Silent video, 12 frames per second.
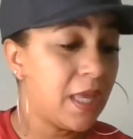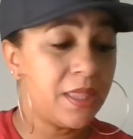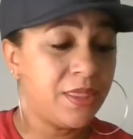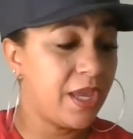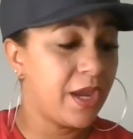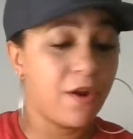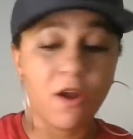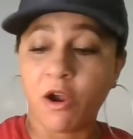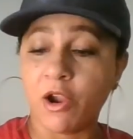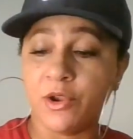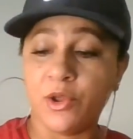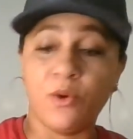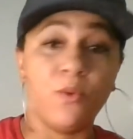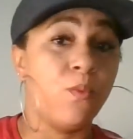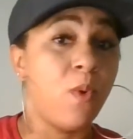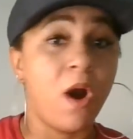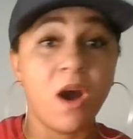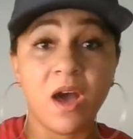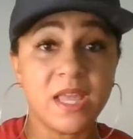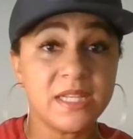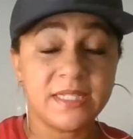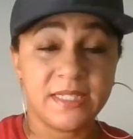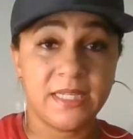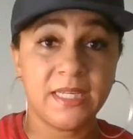There are no
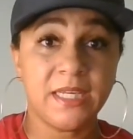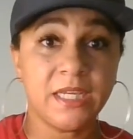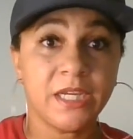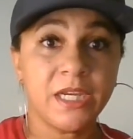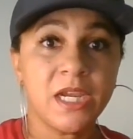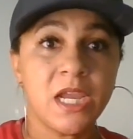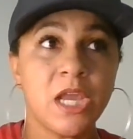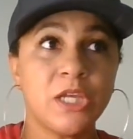wands here.